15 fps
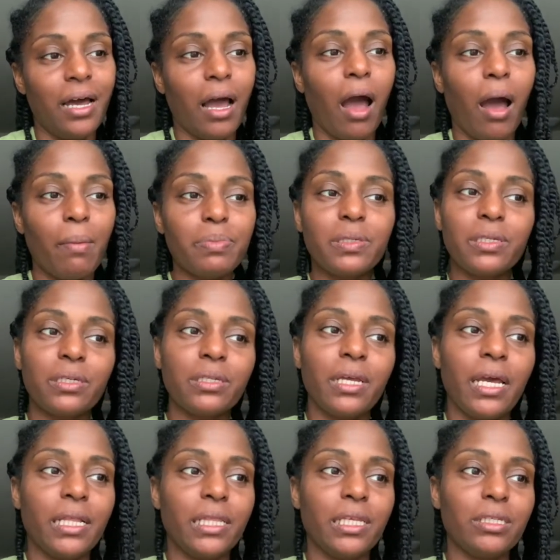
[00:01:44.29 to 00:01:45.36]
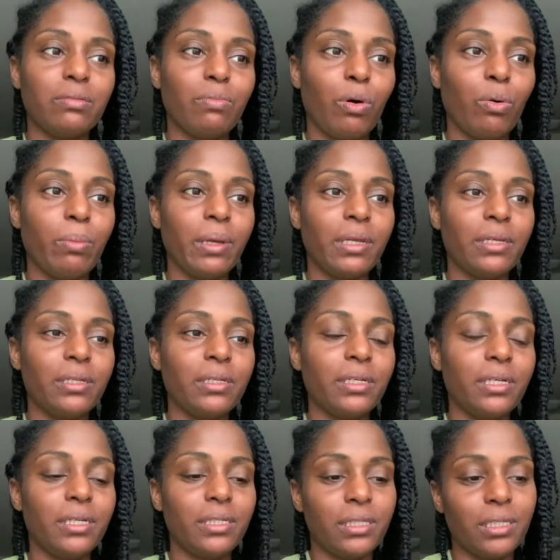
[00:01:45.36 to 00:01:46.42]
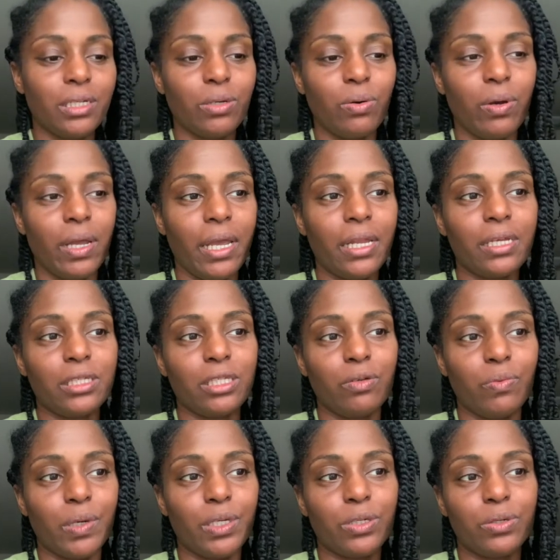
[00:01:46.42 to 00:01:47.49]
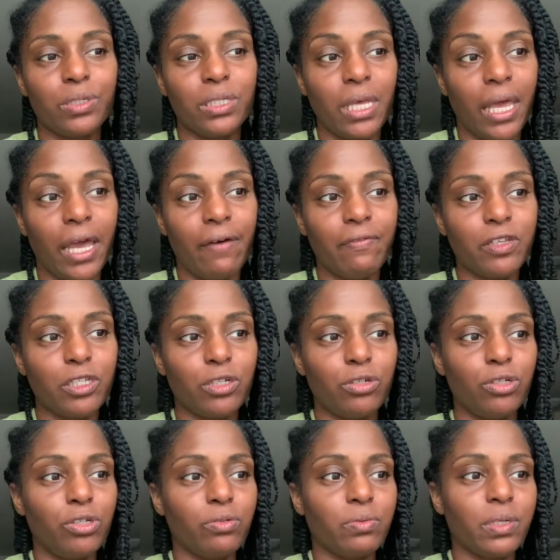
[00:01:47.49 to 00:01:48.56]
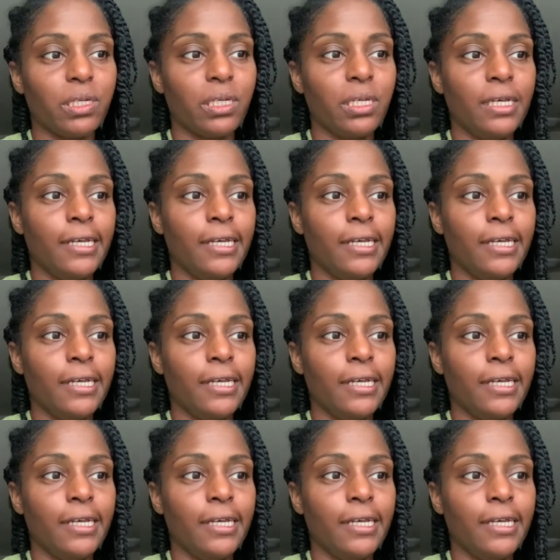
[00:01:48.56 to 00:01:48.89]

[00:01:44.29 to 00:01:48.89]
option at this moment is to go ahead and surrender and to have the surgery.